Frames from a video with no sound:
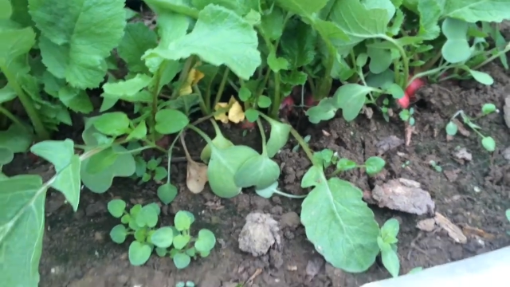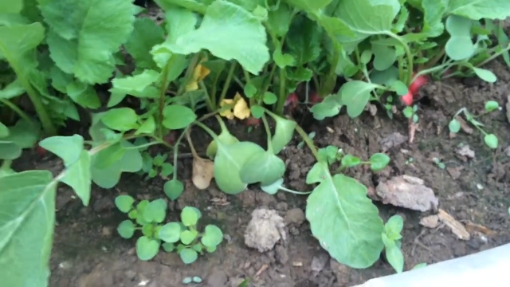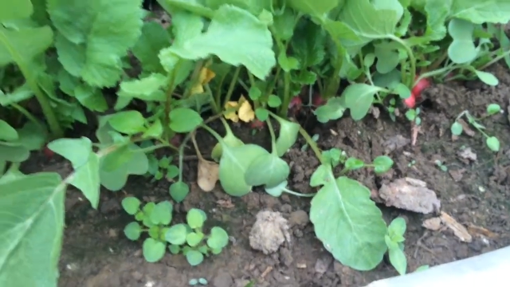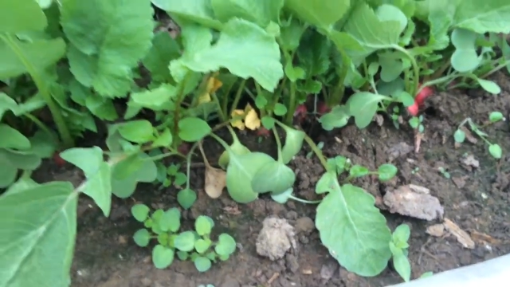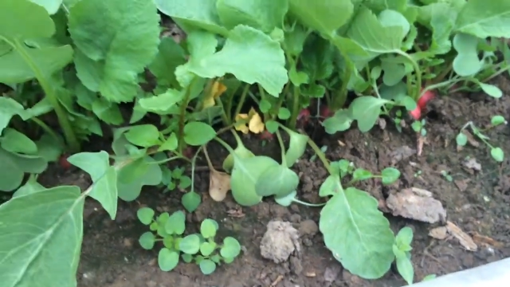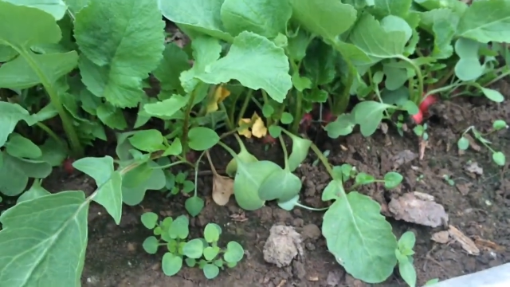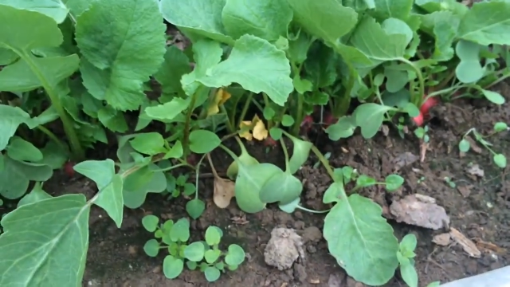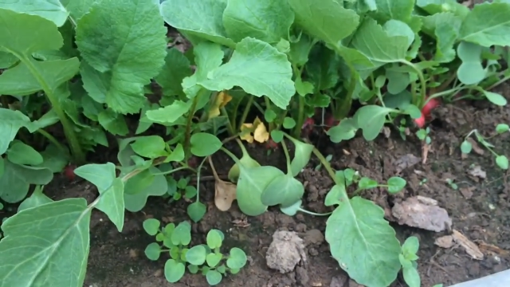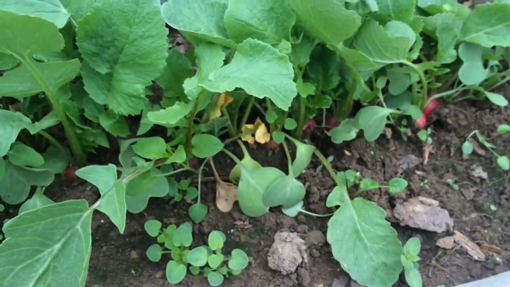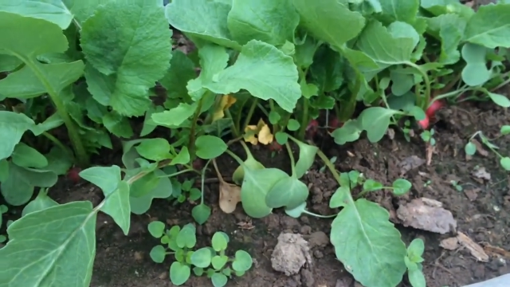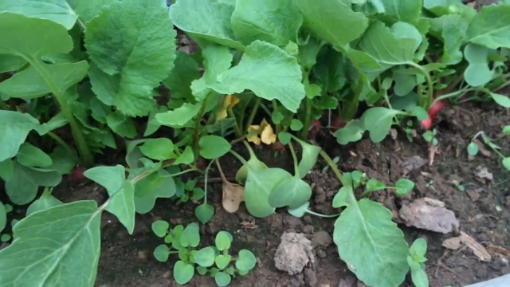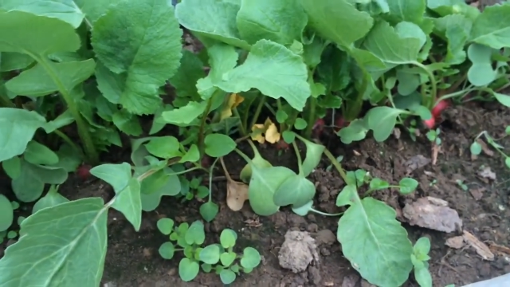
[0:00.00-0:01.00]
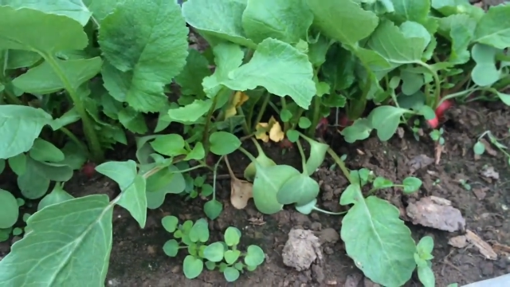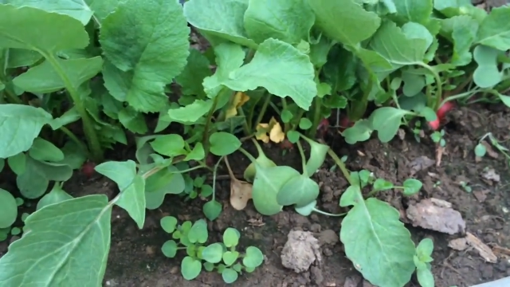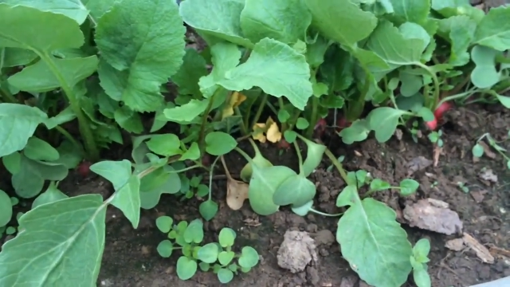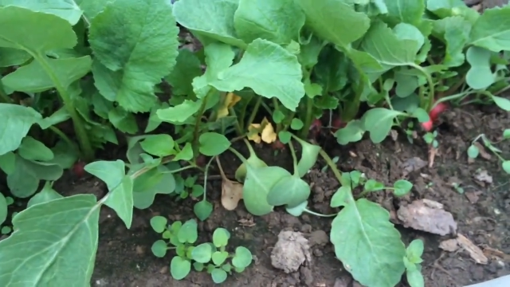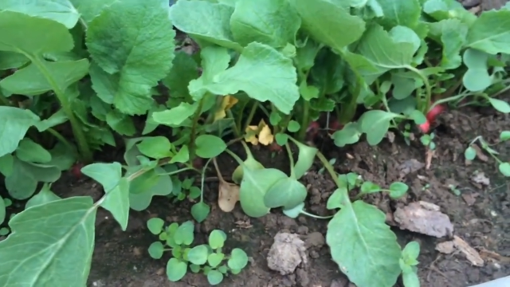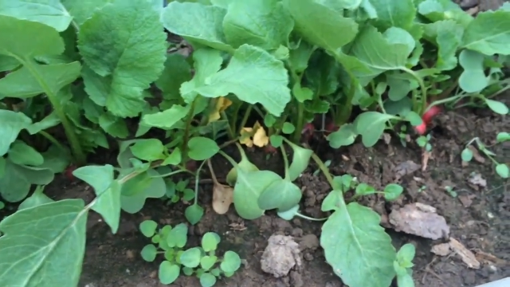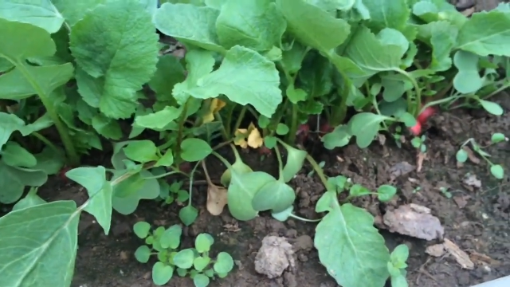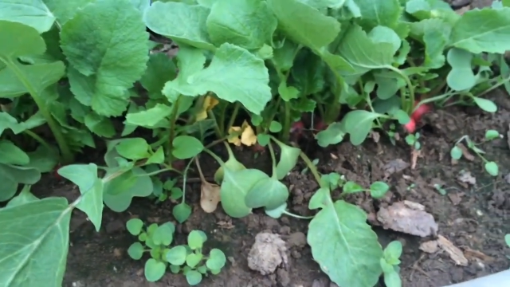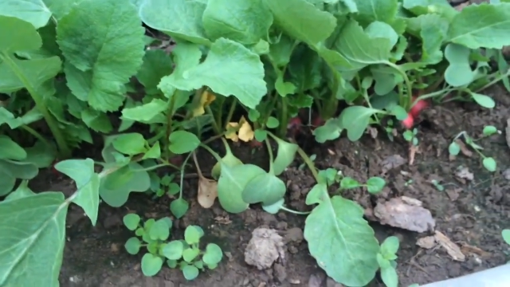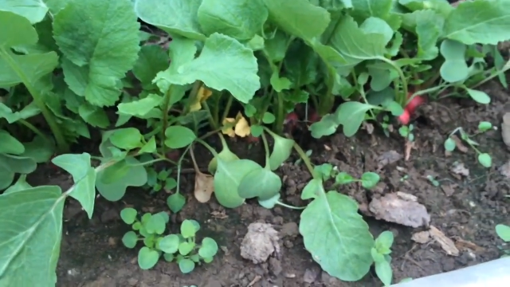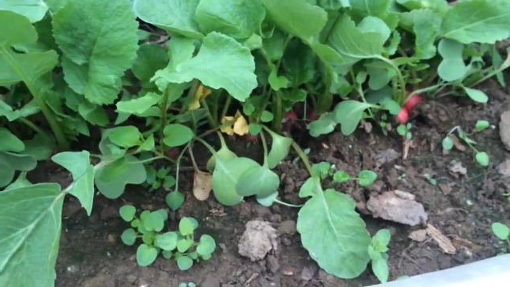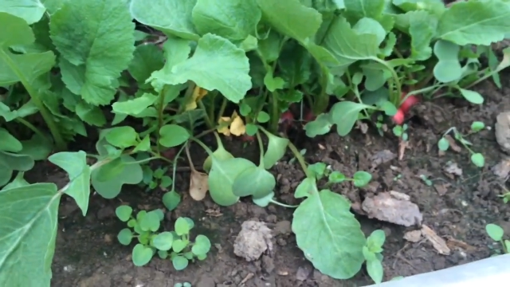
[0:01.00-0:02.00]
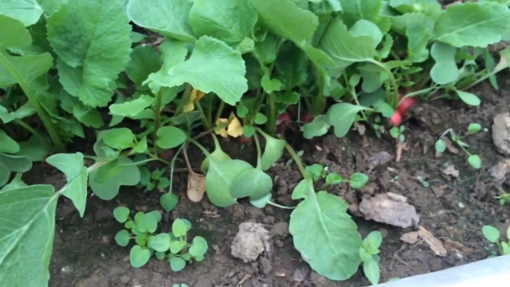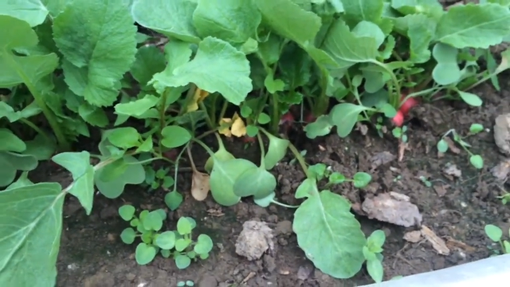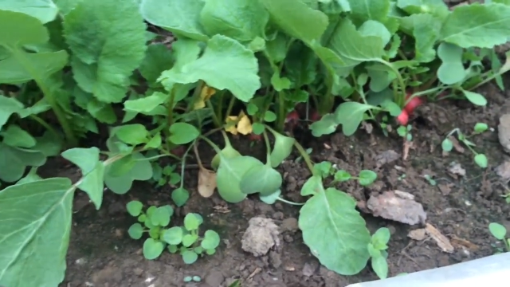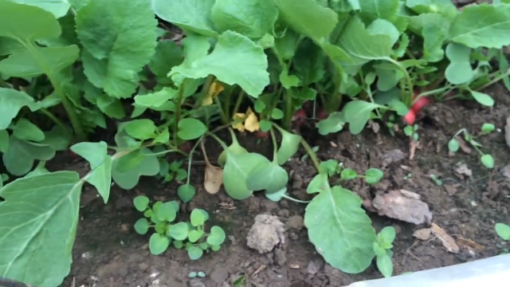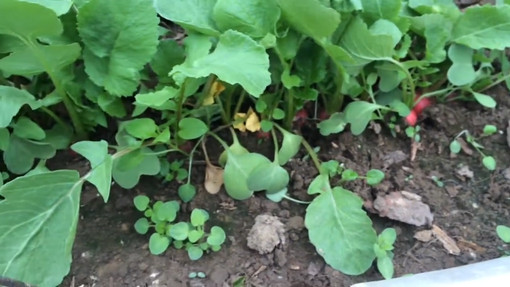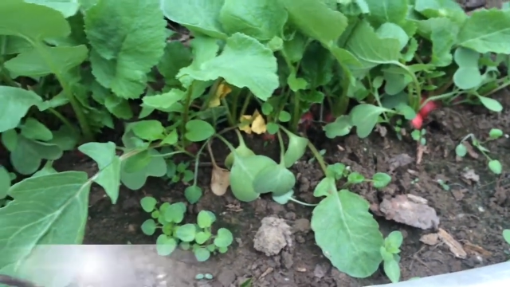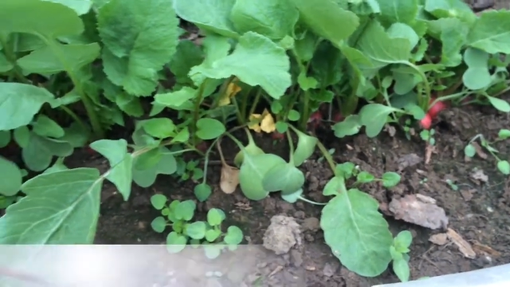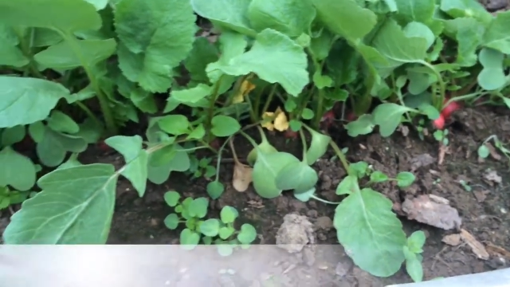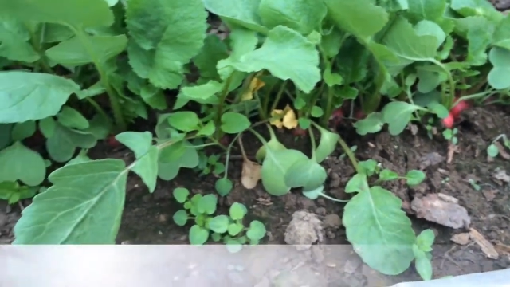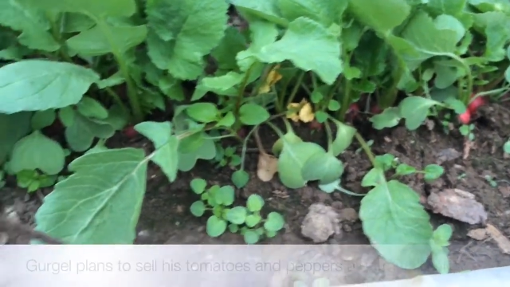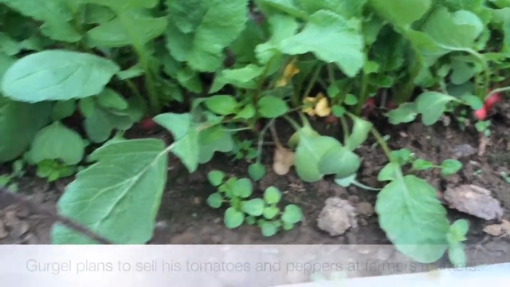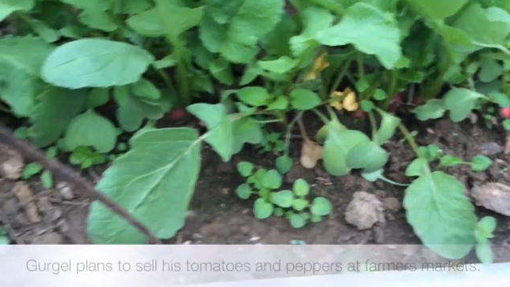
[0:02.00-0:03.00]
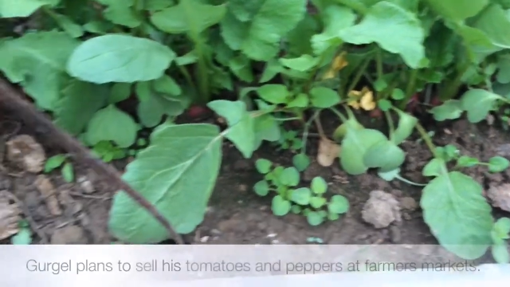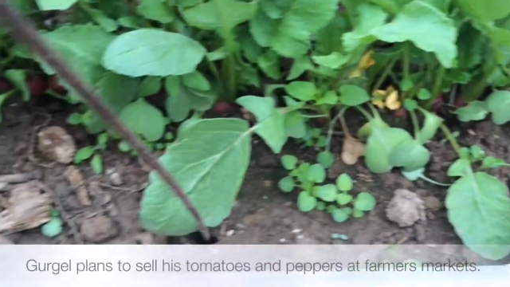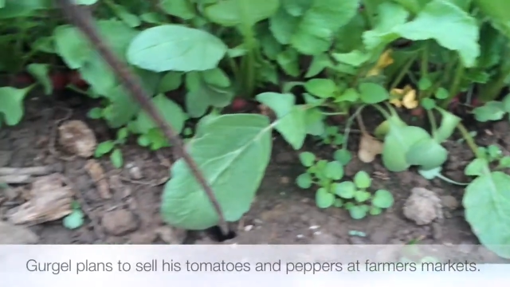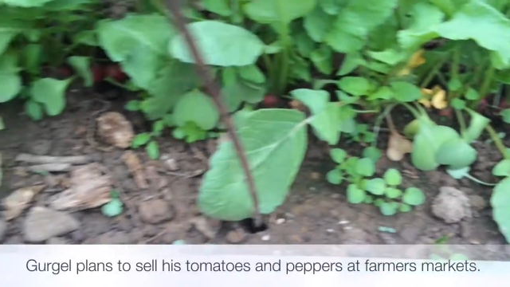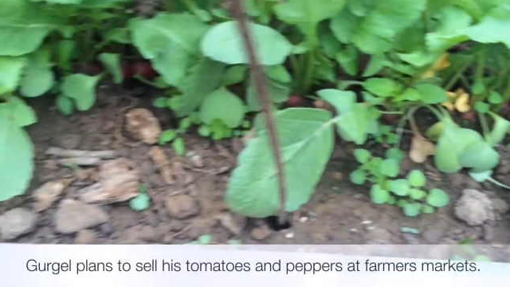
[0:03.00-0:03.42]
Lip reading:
[unreadable: no face in view]